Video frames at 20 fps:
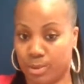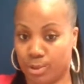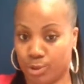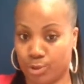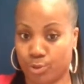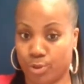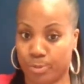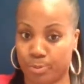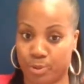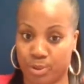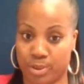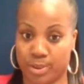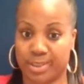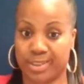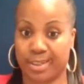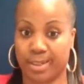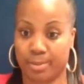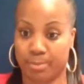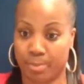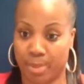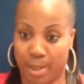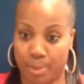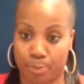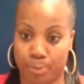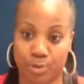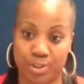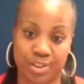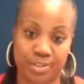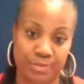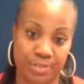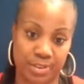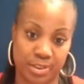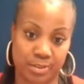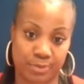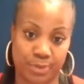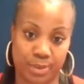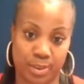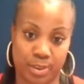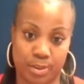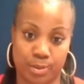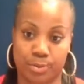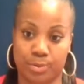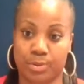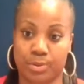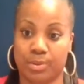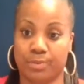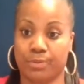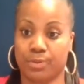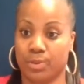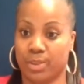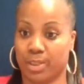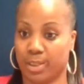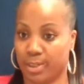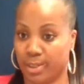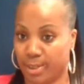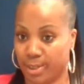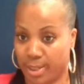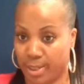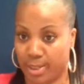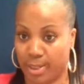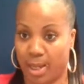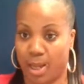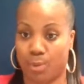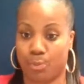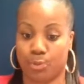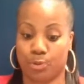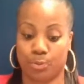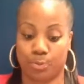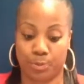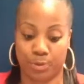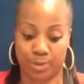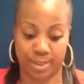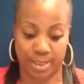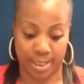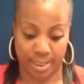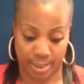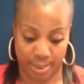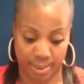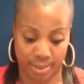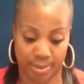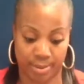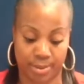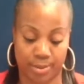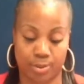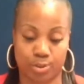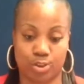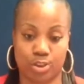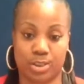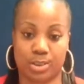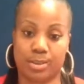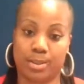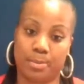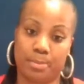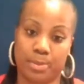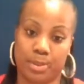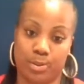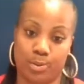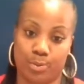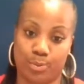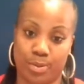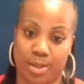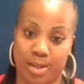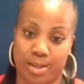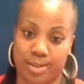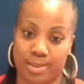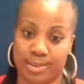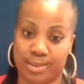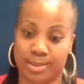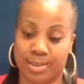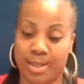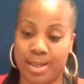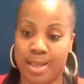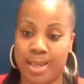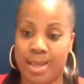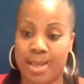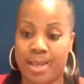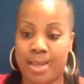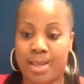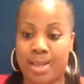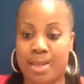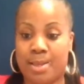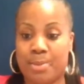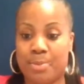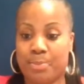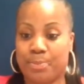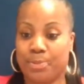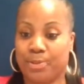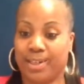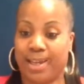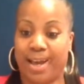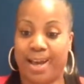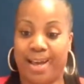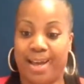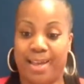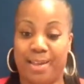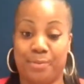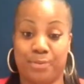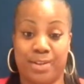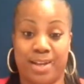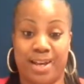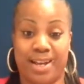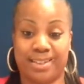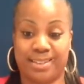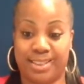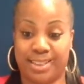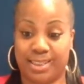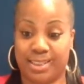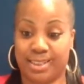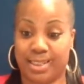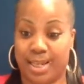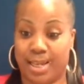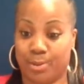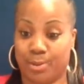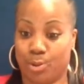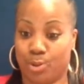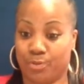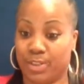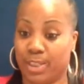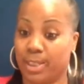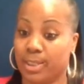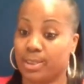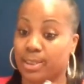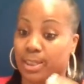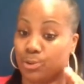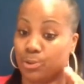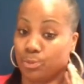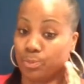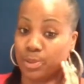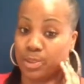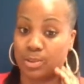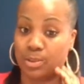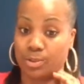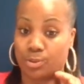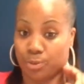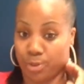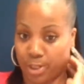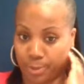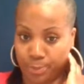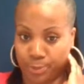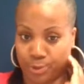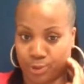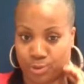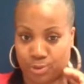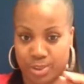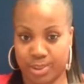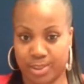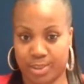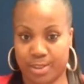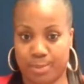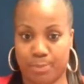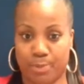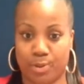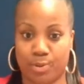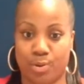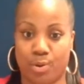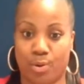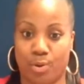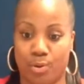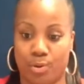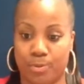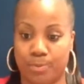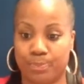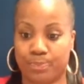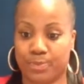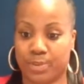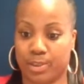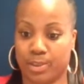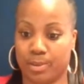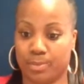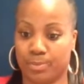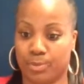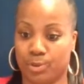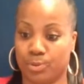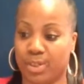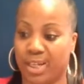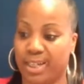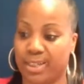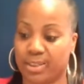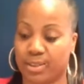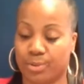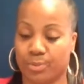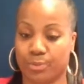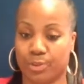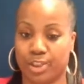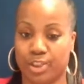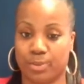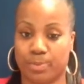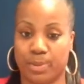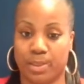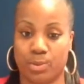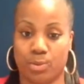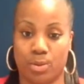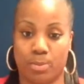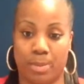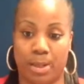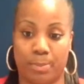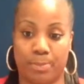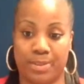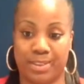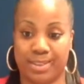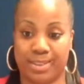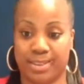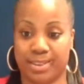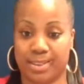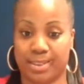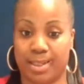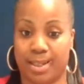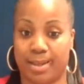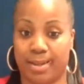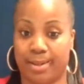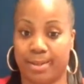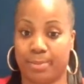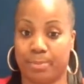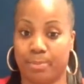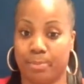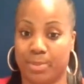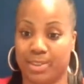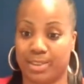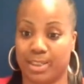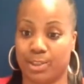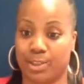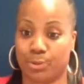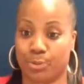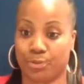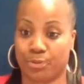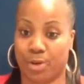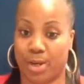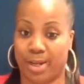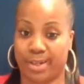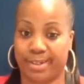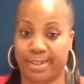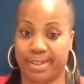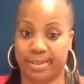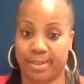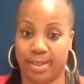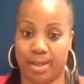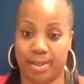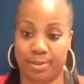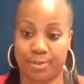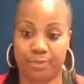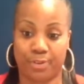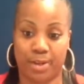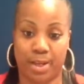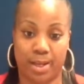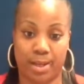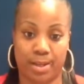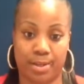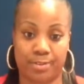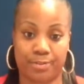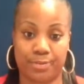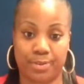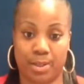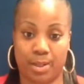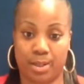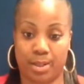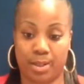descriptions in my previous videos. If you need it again, I will put that in there. Just let me know, guys. But I have got to sign off. Yes, I do business credit, Patrice. Give me a call. You guys can reach me on my business line Monday through Friday, 9 to 5.